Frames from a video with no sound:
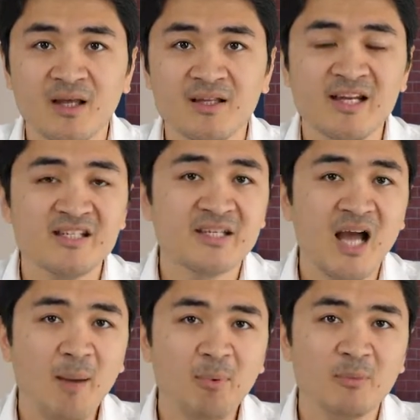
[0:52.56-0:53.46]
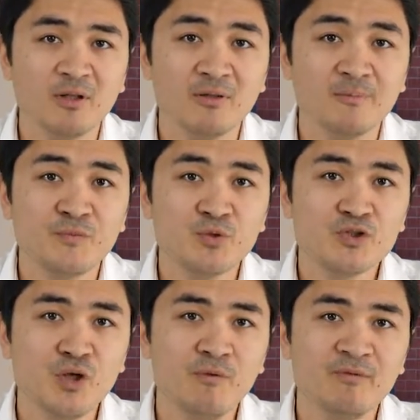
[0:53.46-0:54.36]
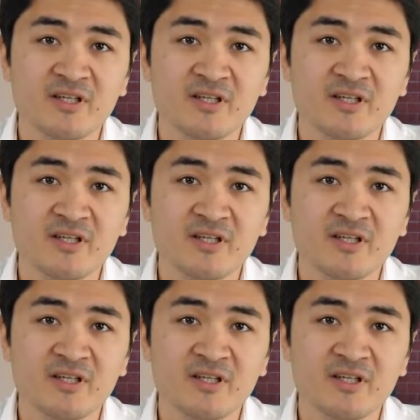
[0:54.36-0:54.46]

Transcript: that is capable to solve